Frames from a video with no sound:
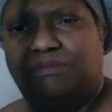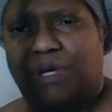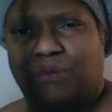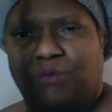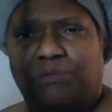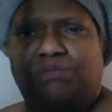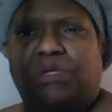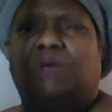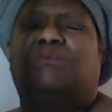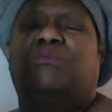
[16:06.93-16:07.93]
But
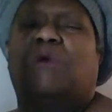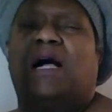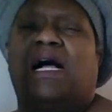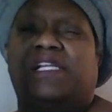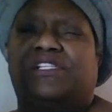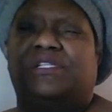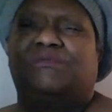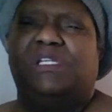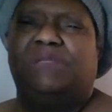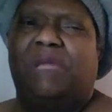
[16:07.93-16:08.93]
why
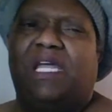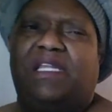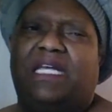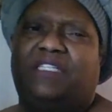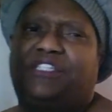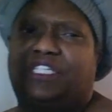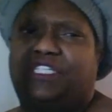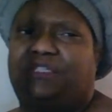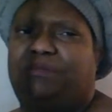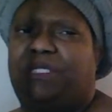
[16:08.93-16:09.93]
should we make that
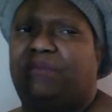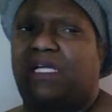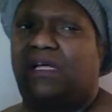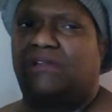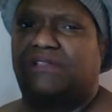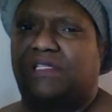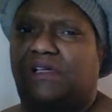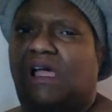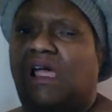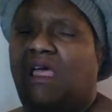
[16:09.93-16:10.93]
judgment because
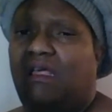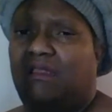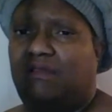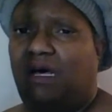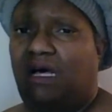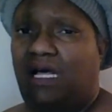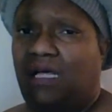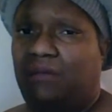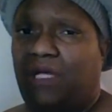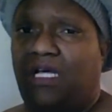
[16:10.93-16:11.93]

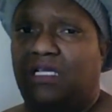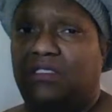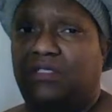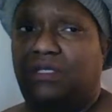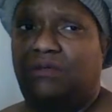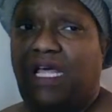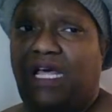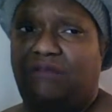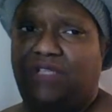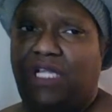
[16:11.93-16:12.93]
Uncle don't
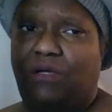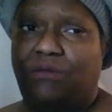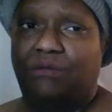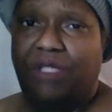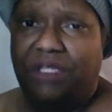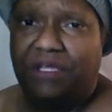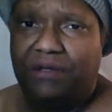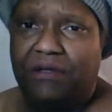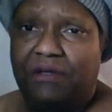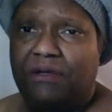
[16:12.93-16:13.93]
have long
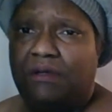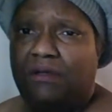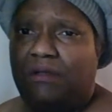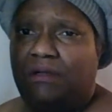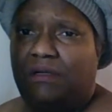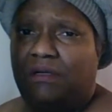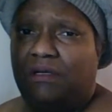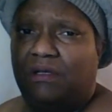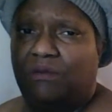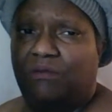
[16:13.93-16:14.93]
hair?
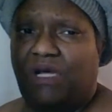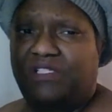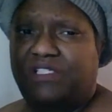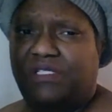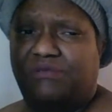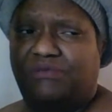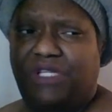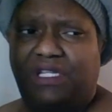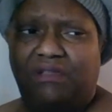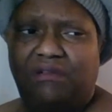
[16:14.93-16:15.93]
Why should
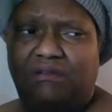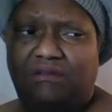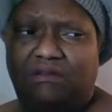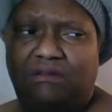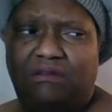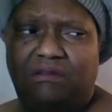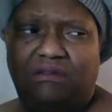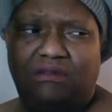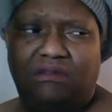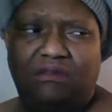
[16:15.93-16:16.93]
we?
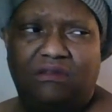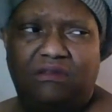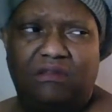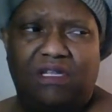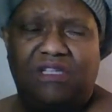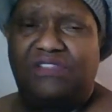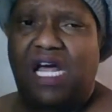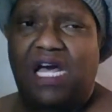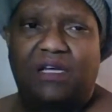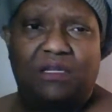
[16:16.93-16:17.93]
It's
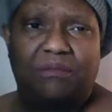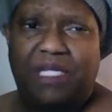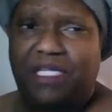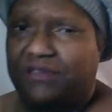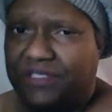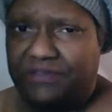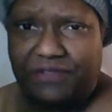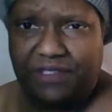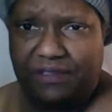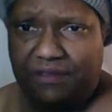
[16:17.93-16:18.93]
not gonna make a
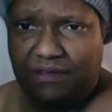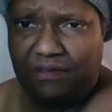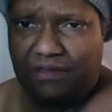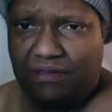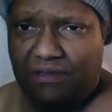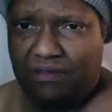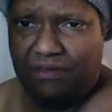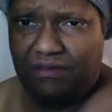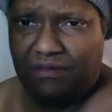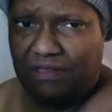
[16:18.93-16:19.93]
difference.
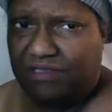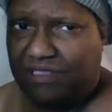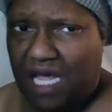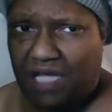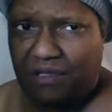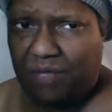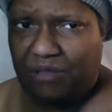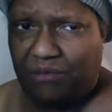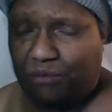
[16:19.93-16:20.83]
It's not gonna make.